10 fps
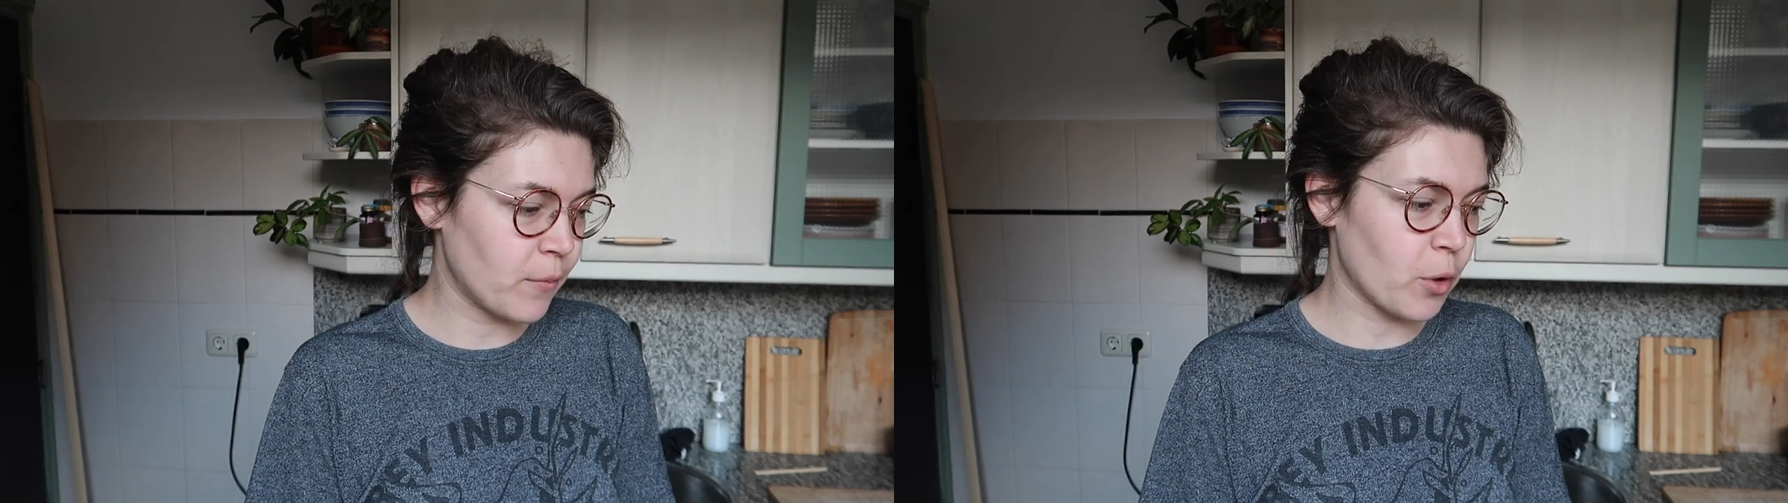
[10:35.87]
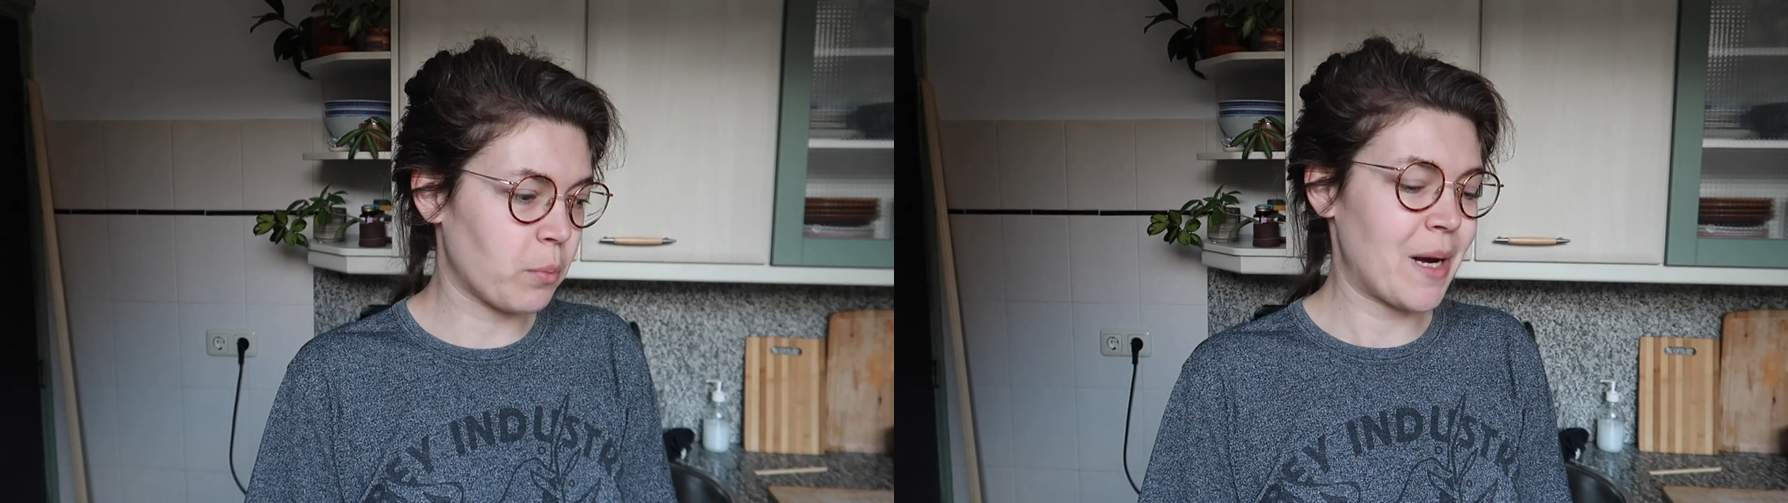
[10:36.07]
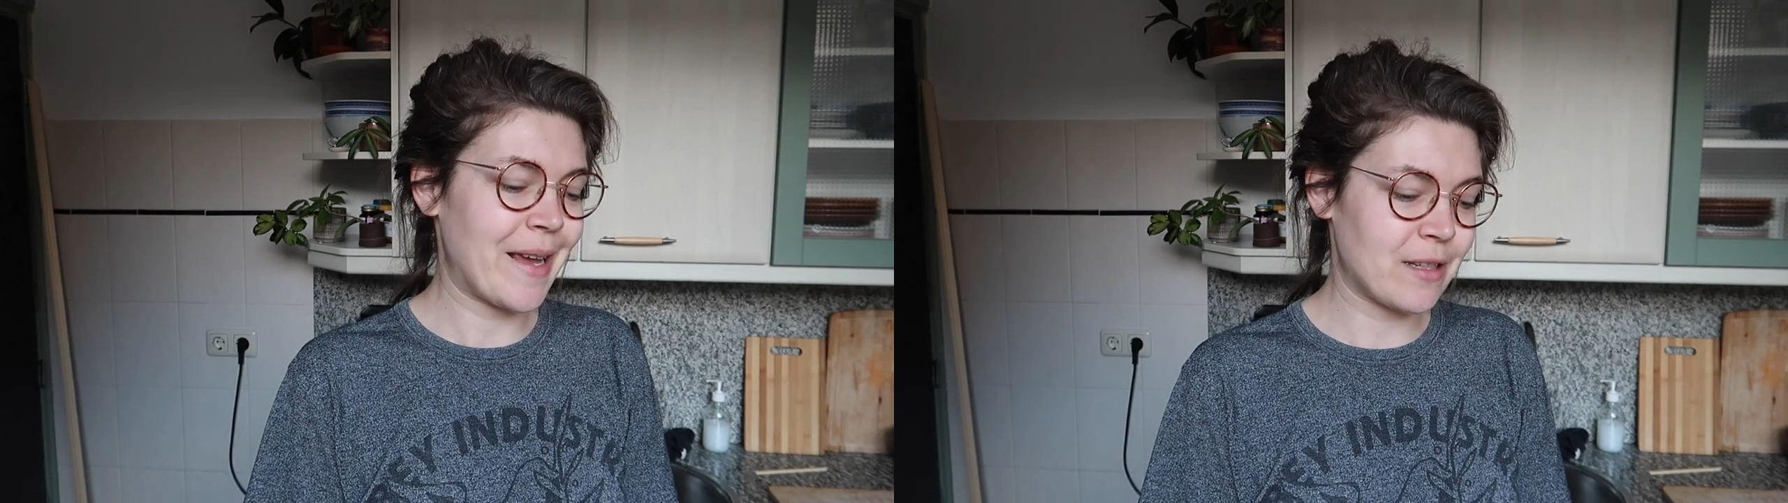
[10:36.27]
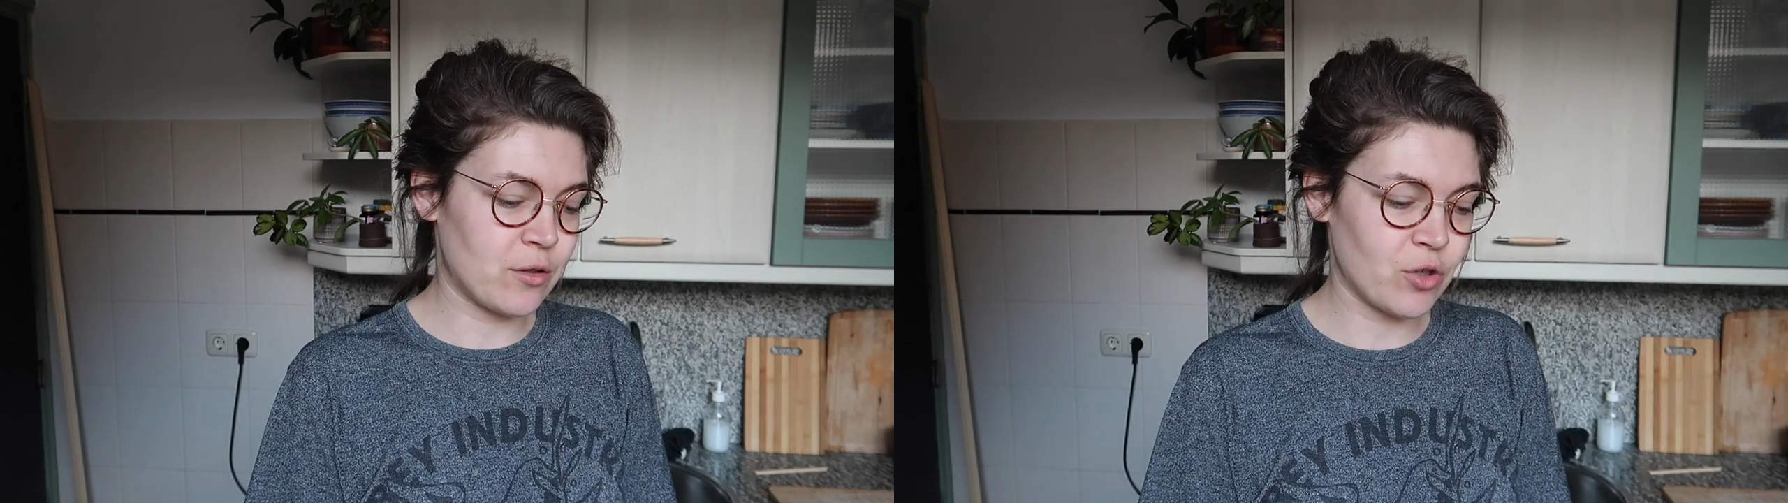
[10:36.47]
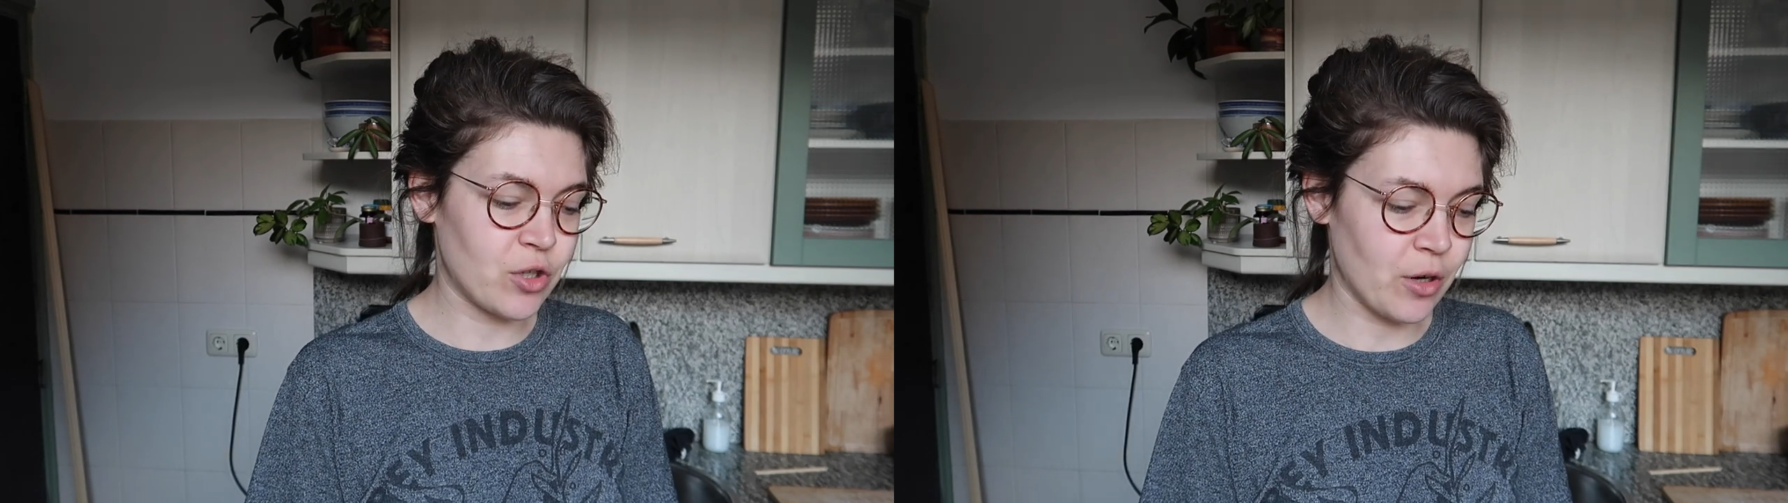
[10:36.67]
or place
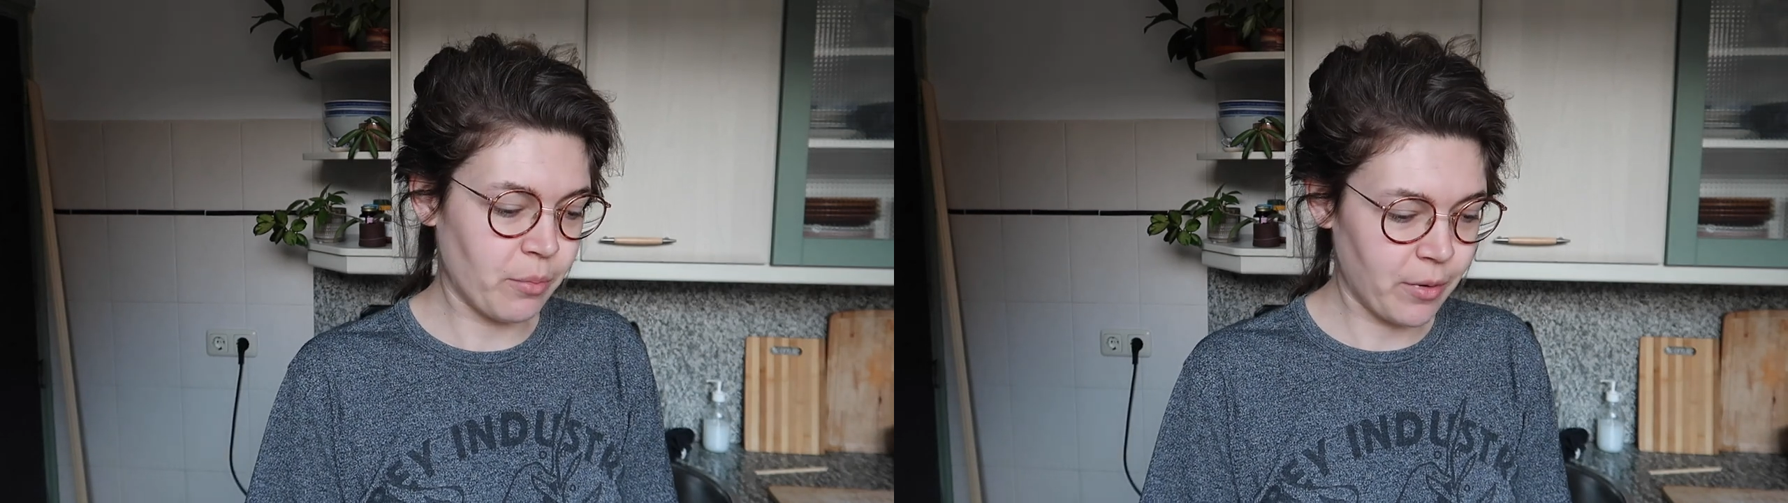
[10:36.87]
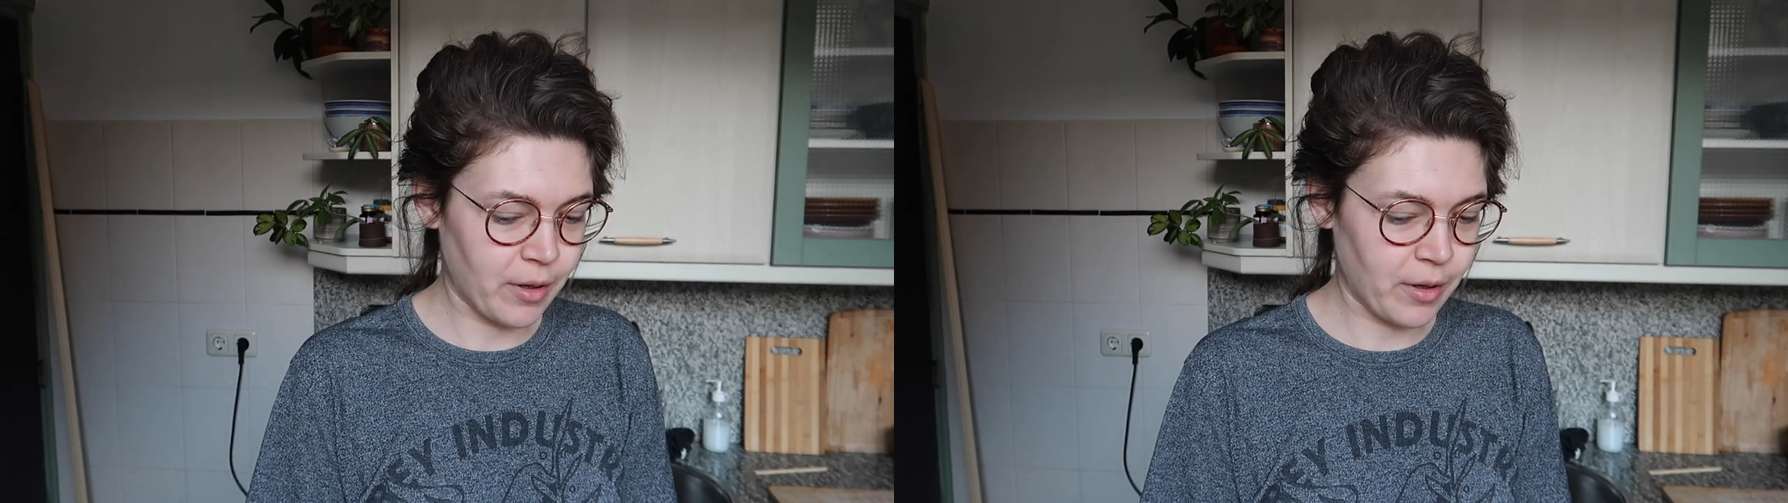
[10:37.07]
to shop